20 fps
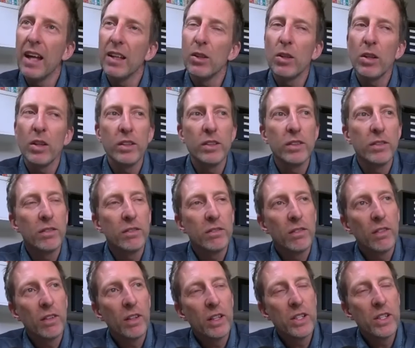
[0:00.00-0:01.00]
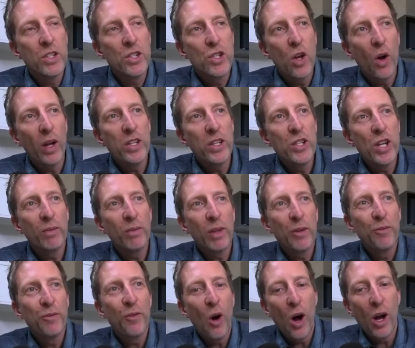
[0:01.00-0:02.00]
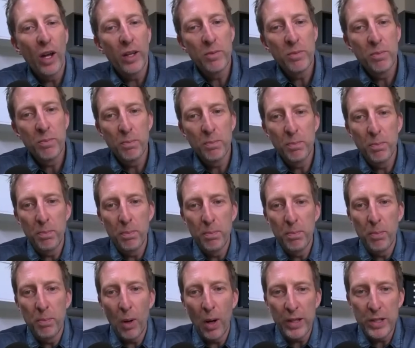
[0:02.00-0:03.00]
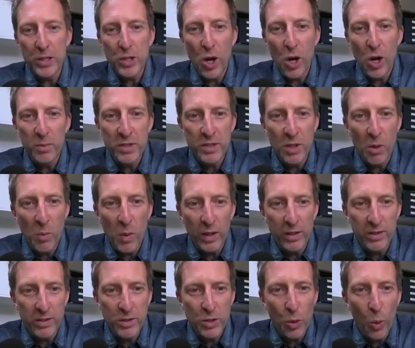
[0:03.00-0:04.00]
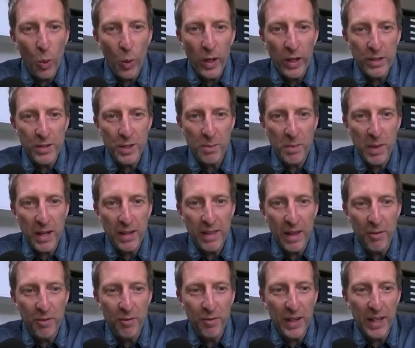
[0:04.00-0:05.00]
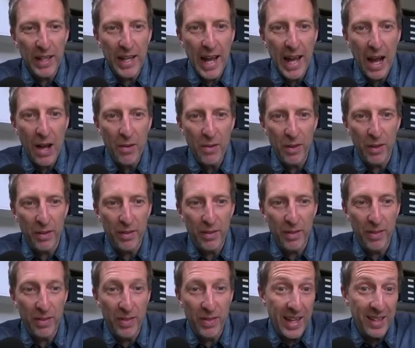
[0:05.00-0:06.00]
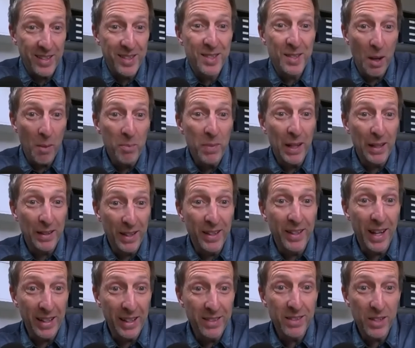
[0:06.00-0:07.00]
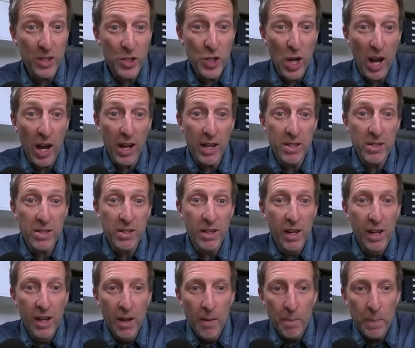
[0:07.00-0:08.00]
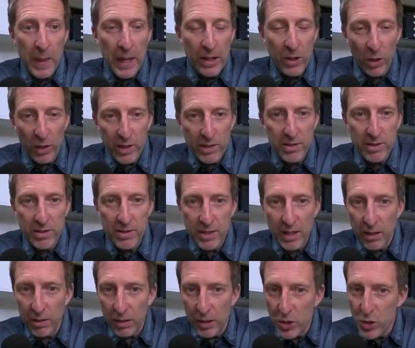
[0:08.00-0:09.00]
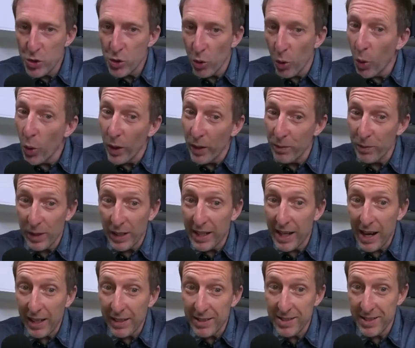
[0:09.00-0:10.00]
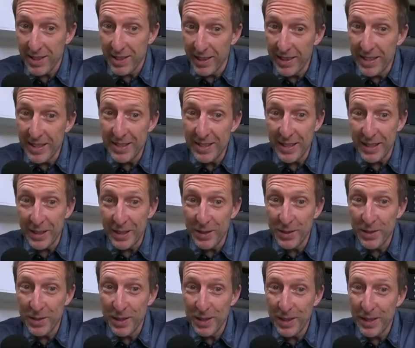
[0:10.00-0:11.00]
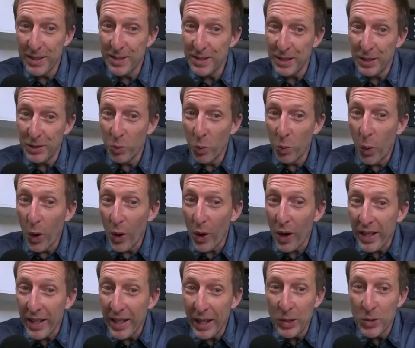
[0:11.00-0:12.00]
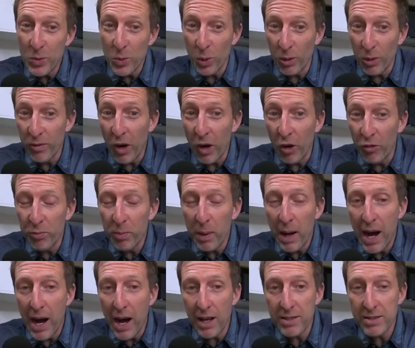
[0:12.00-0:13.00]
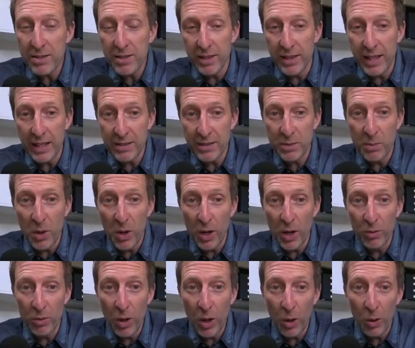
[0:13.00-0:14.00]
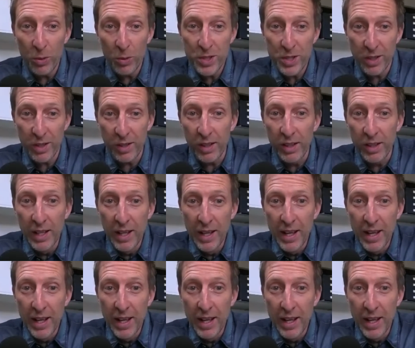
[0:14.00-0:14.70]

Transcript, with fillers: look, I, I generally find by the time someone's talking to me, they've figured out that there's something that needs to change. They're not necessarily sure in regards to this is this is what I need to mm. evolve past, and that's my role to